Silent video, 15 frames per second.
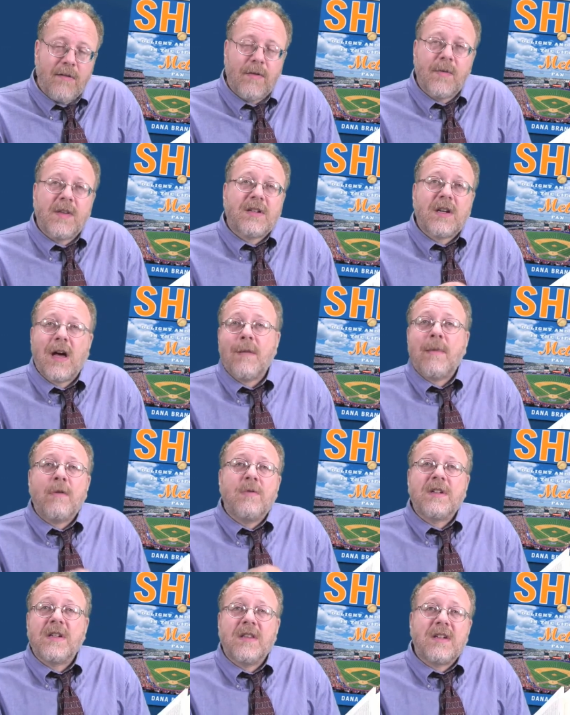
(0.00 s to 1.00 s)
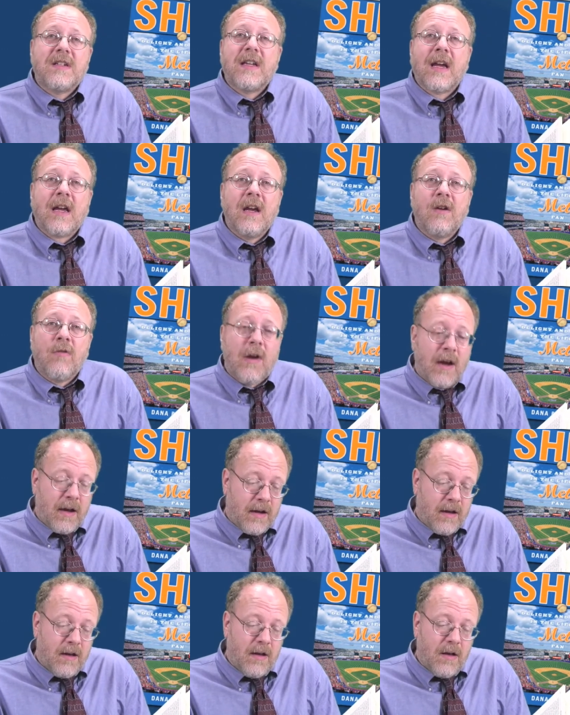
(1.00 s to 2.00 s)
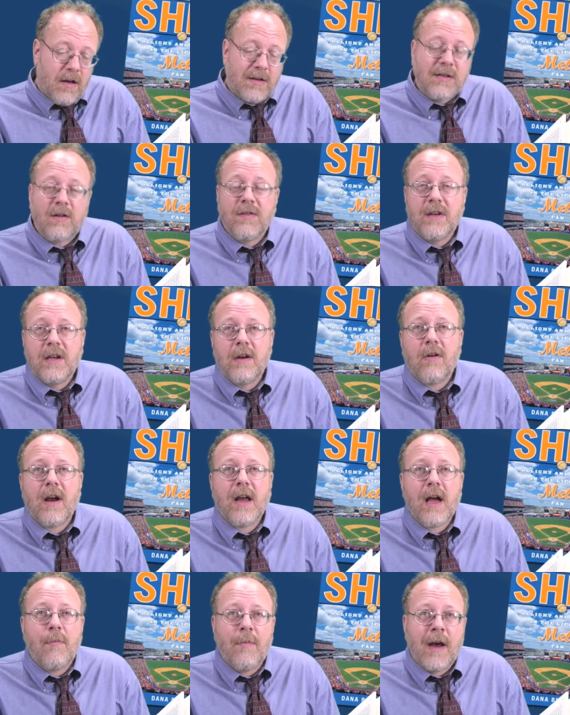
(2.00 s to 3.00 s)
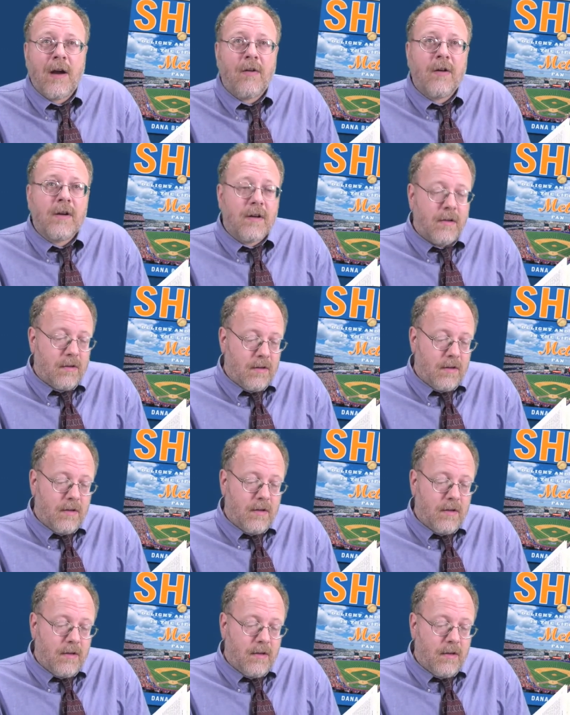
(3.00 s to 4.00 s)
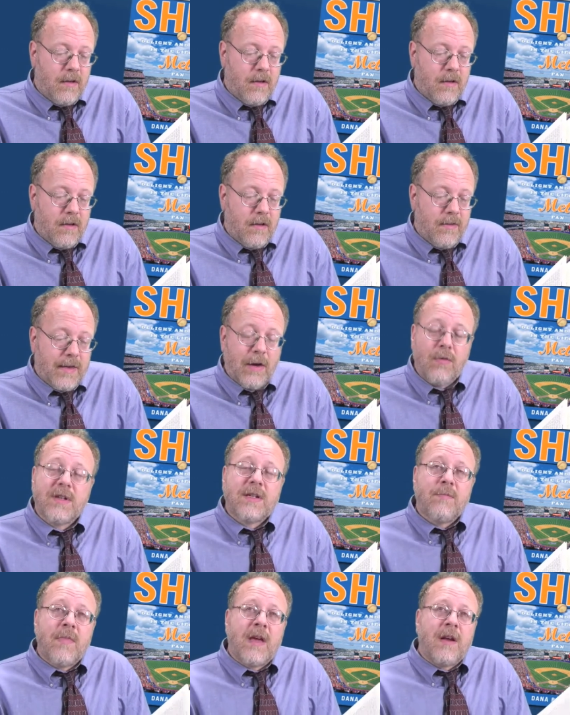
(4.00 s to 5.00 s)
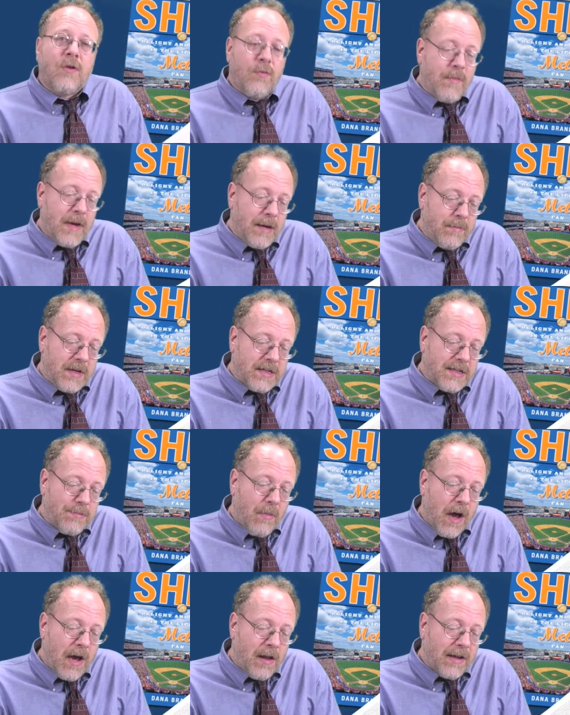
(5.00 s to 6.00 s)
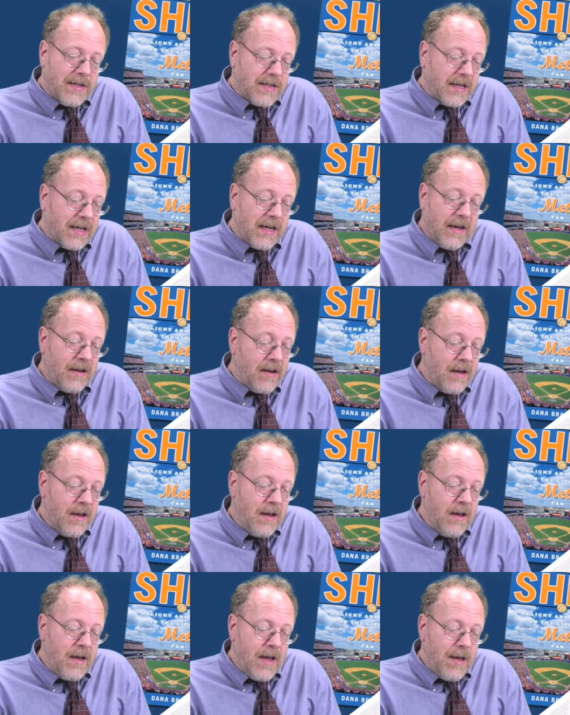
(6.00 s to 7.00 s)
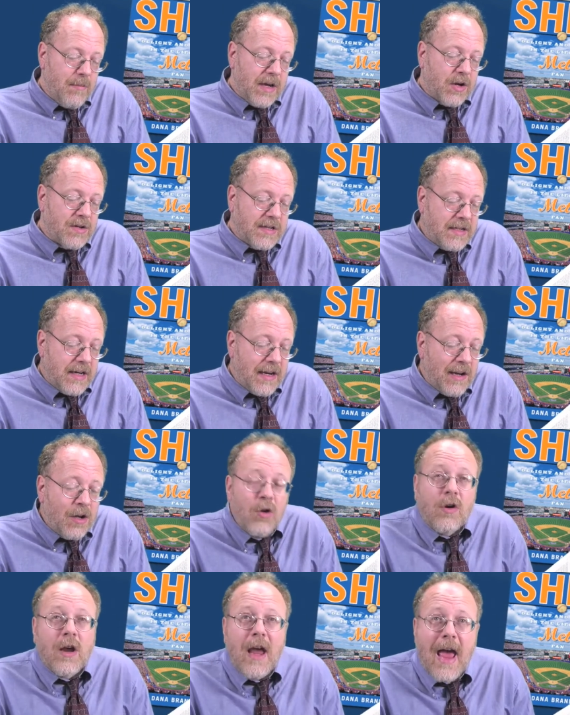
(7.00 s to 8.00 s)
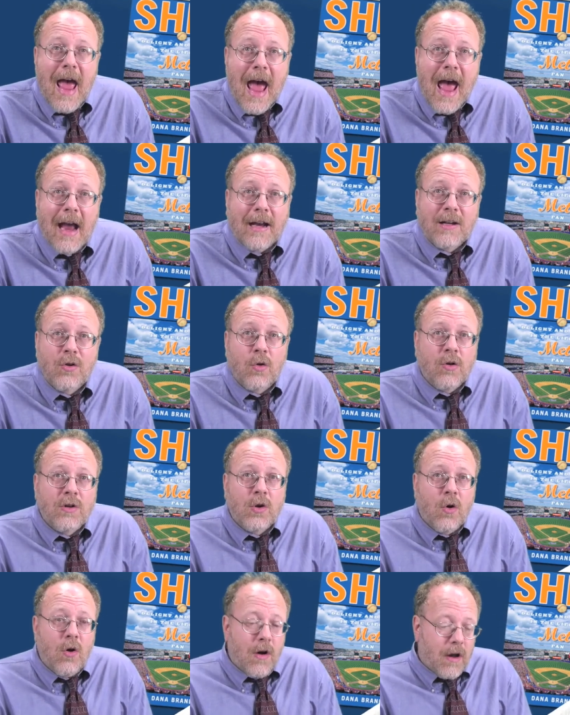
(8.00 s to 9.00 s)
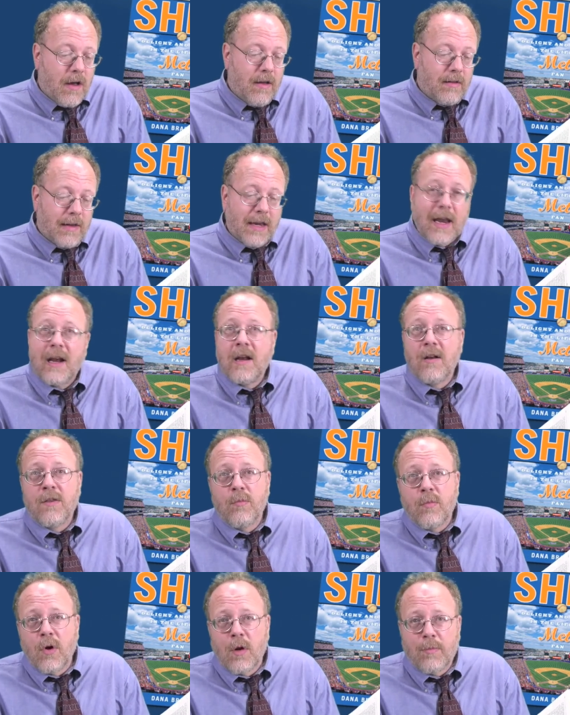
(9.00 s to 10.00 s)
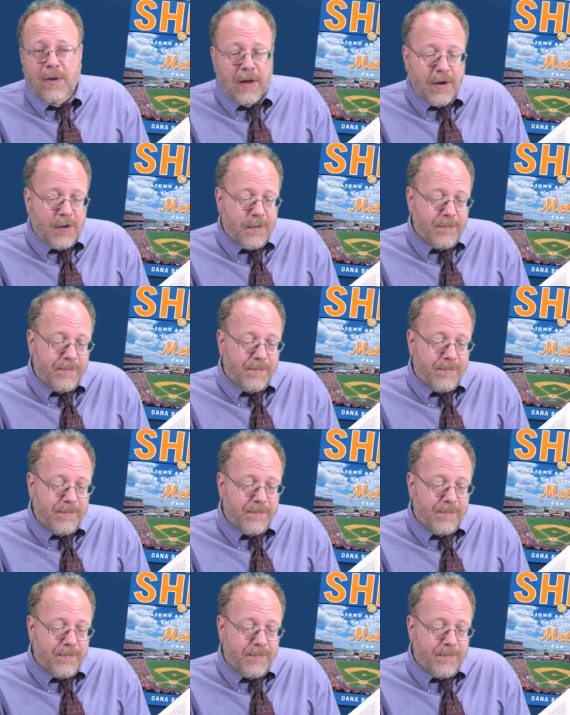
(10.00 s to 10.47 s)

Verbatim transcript: from the time I was in the second grade until the year I got married. There was a man who made me smile as a kid because he didn't look, act, or talk like any other ball player.